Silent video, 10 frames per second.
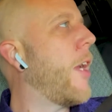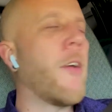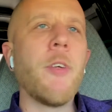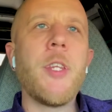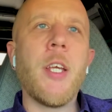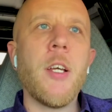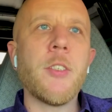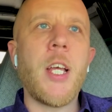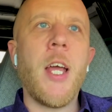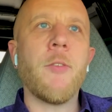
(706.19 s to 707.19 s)
Everything
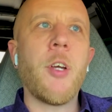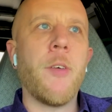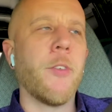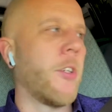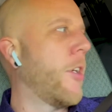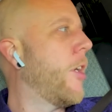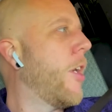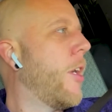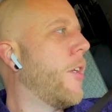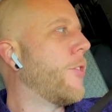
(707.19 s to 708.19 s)
else I have covered.
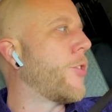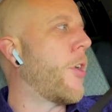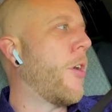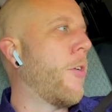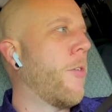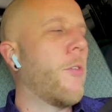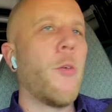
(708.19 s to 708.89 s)
So,